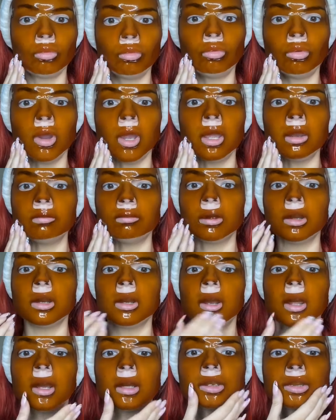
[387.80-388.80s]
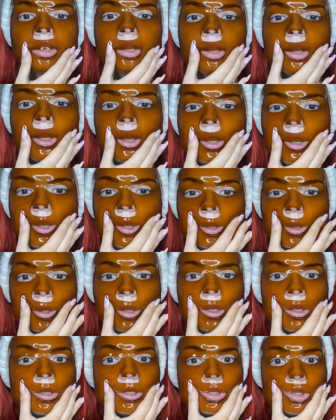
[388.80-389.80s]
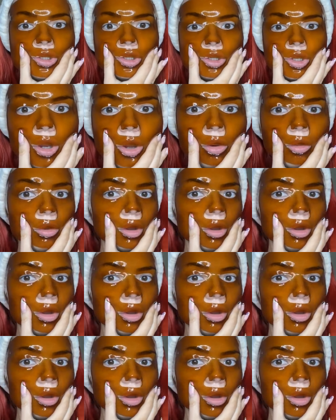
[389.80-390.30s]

Wait, but it looks so